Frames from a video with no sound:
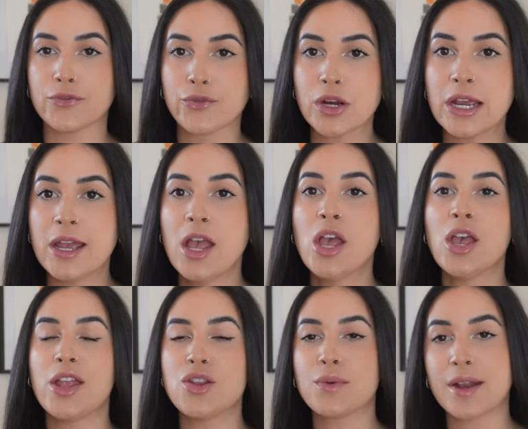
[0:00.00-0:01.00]
free,
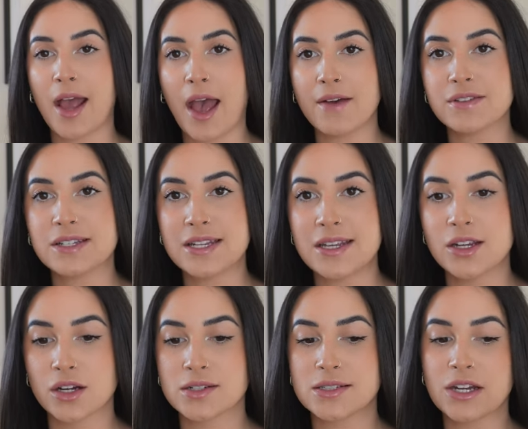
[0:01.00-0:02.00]
and you can have
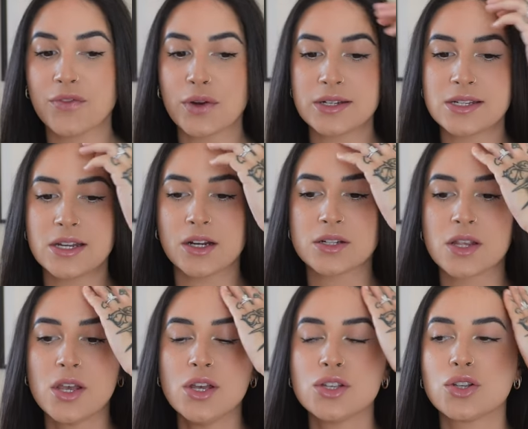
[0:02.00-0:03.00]
tiers, different tiers.
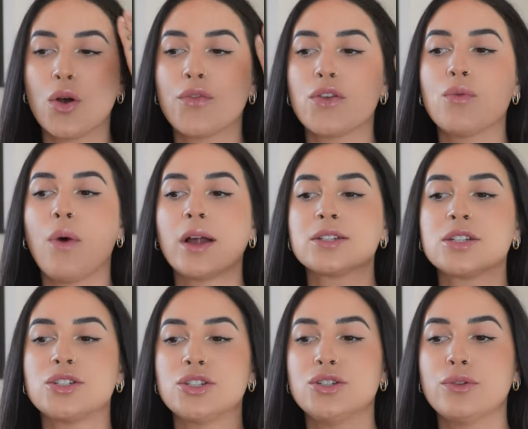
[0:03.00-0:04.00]
So if you want to
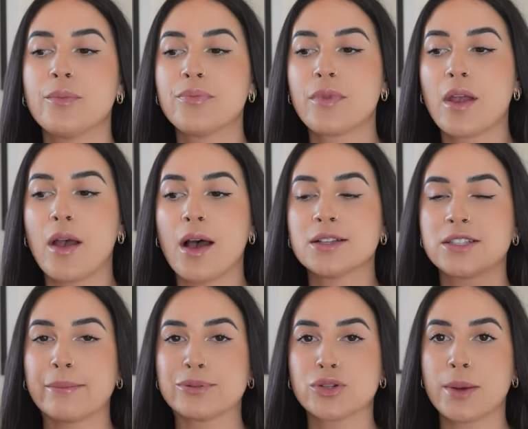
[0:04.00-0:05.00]
do a
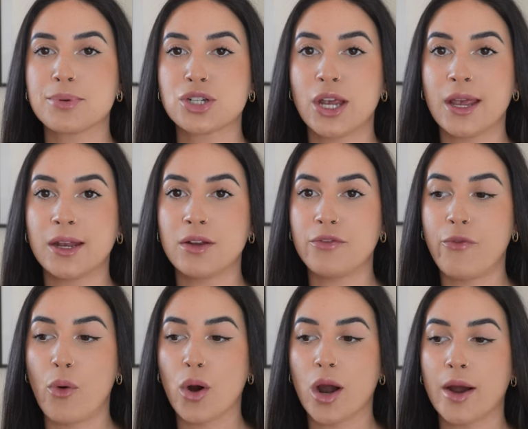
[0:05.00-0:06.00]
subscription
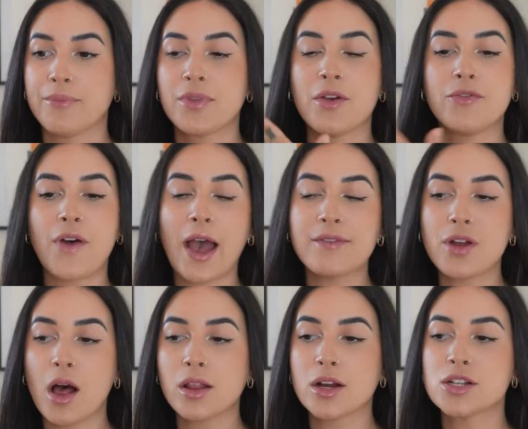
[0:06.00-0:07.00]
for
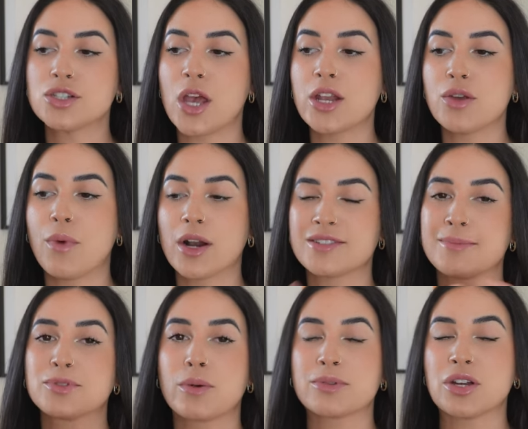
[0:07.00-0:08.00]
$5 and you want a
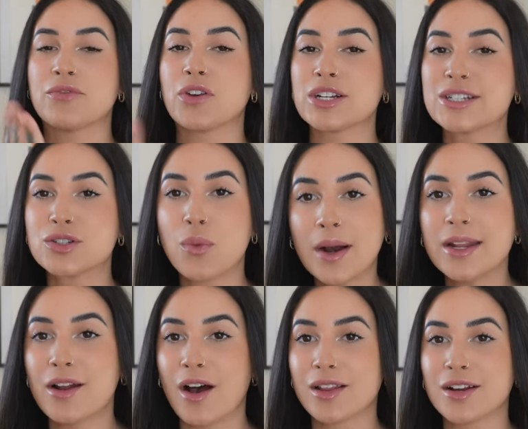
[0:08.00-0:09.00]
subscription for
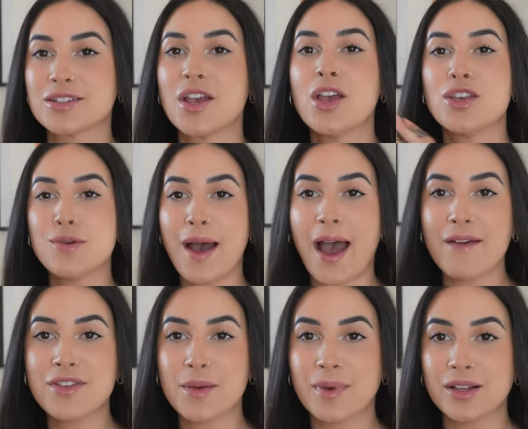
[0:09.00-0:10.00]
$20, you
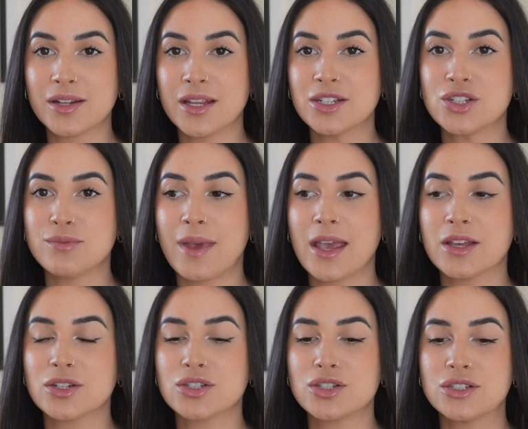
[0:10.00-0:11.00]
have the ability to
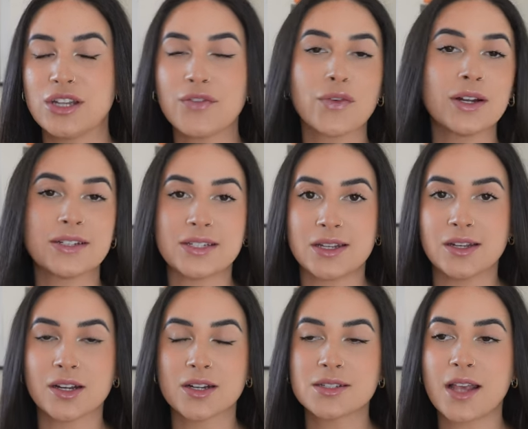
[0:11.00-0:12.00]
make different
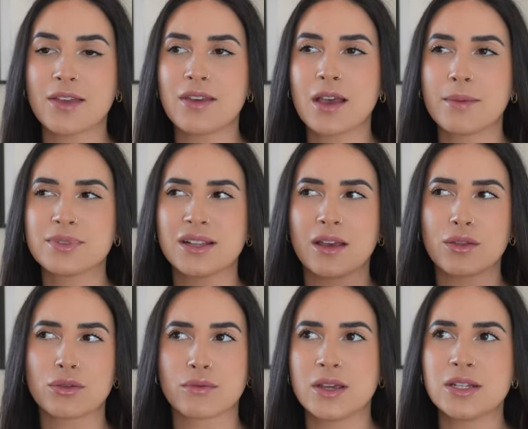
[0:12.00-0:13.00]
tiers. I think up to like
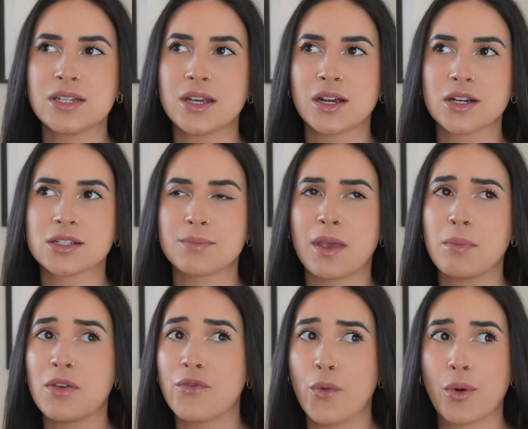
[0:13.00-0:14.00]
three tiers,
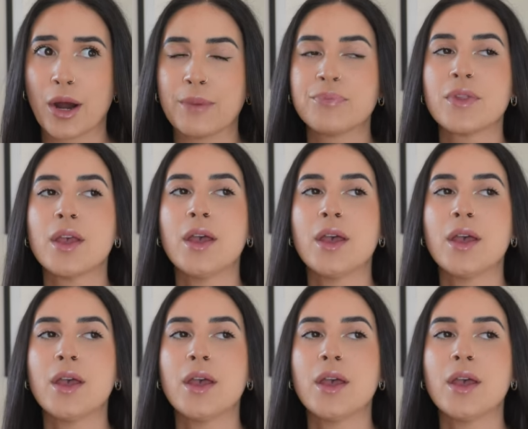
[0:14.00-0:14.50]
maybe four.